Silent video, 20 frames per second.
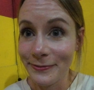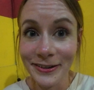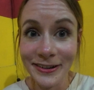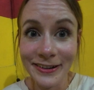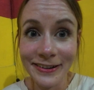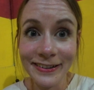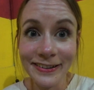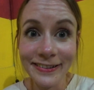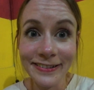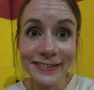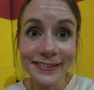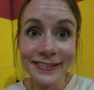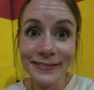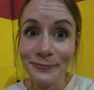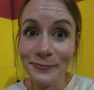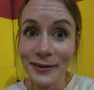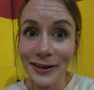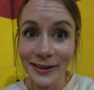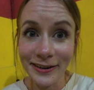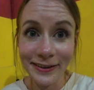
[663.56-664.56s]
because
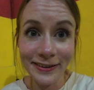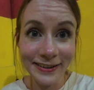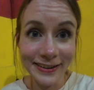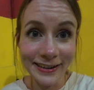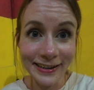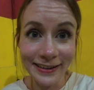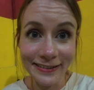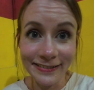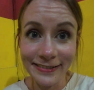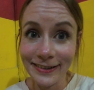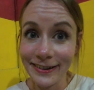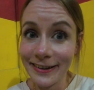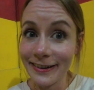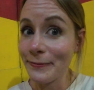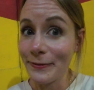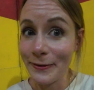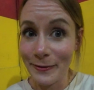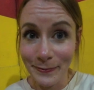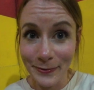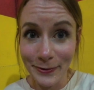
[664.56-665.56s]
my goodness,
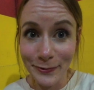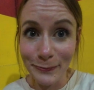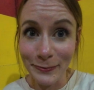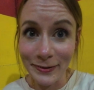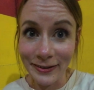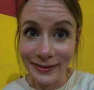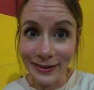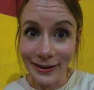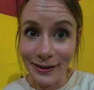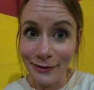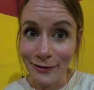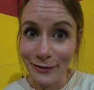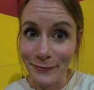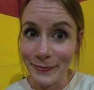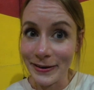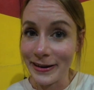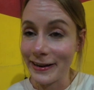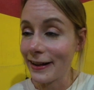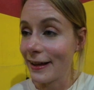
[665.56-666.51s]
what would basar have been